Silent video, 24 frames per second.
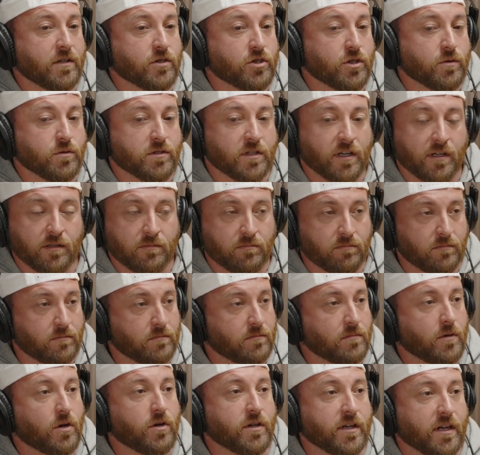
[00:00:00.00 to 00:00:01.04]
And she was like,
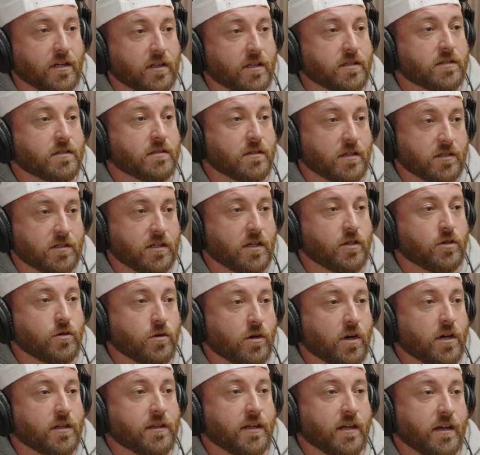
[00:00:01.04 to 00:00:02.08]
oh yeah, let's get you
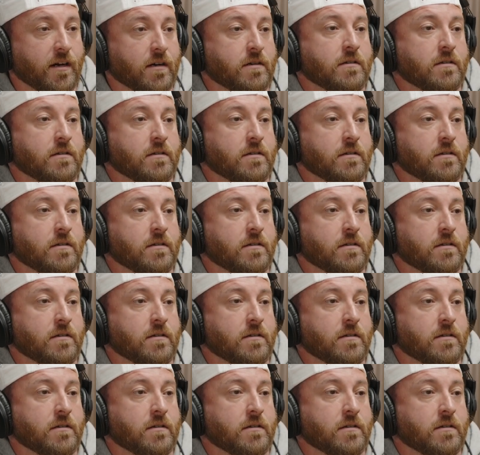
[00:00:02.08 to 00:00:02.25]
on there.